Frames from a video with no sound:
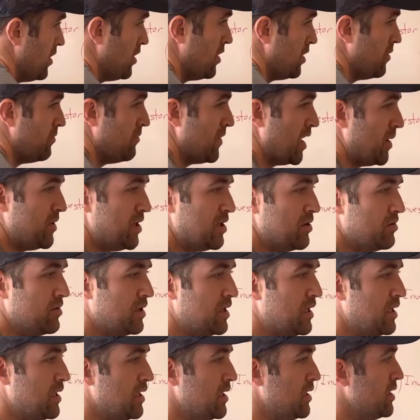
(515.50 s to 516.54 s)
maybe you
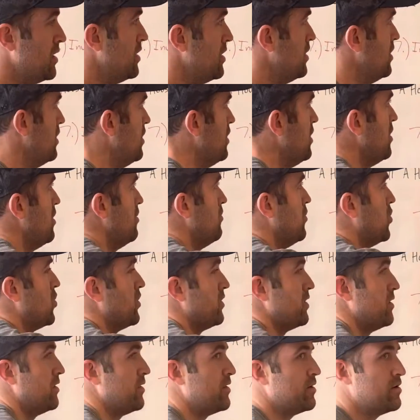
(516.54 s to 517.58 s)
need more
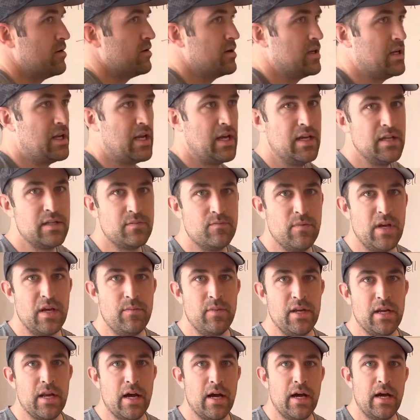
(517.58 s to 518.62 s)
than 30 days, maybe
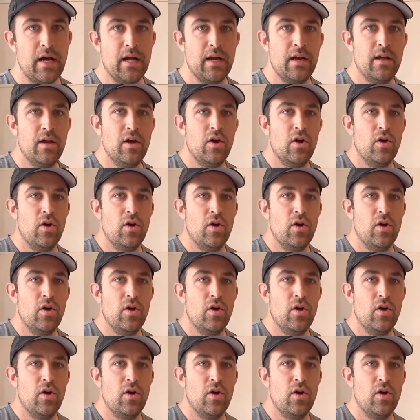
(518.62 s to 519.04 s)
not.